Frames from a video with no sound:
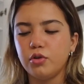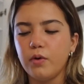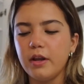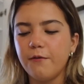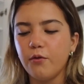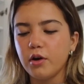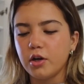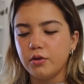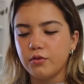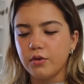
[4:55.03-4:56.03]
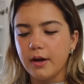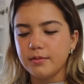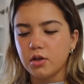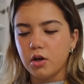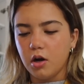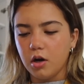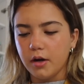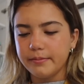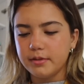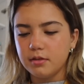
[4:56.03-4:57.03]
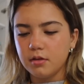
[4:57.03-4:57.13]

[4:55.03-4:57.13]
No, 24 grams of carbs.